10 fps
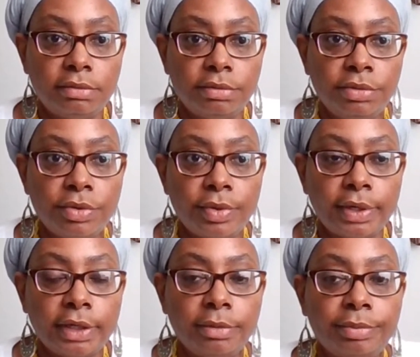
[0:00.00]
You're going
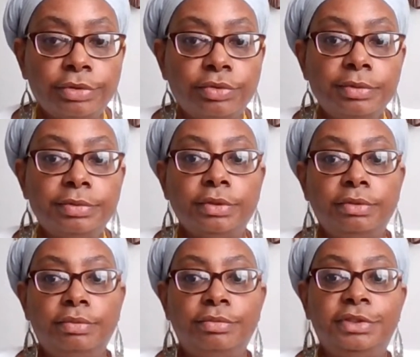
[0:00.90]
to get a
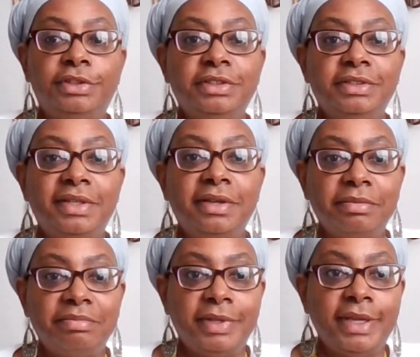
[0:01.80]
prescription, which is
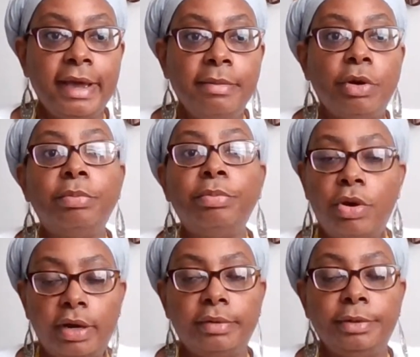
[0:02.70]
the EBO
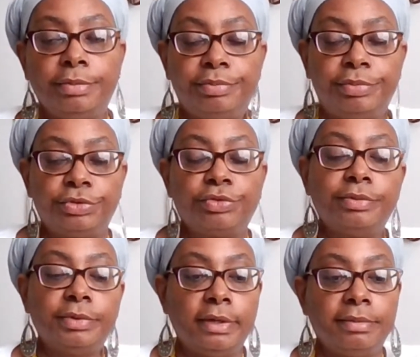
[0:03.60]
part of the
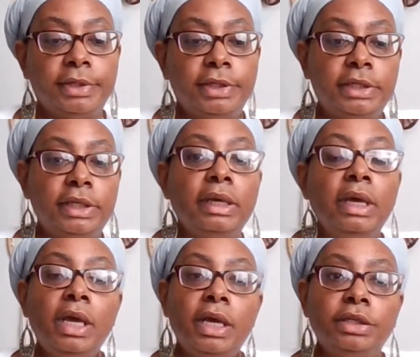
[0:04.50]
prescription. I'm going to get
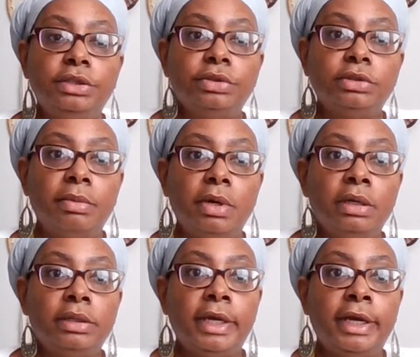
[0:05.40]
into some
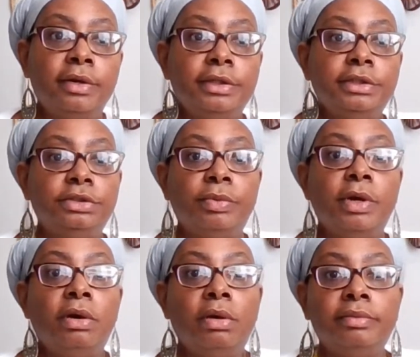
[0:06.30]
other areas as
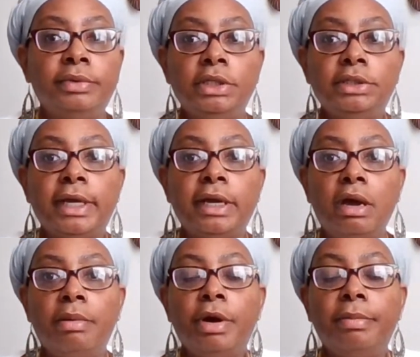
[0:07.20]
well of things that
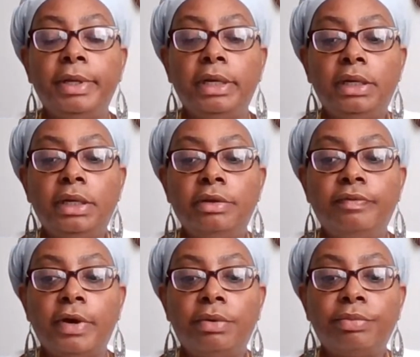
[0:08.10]
come up in an
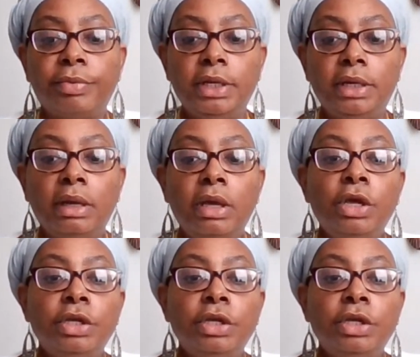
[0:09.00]
Ifa reading.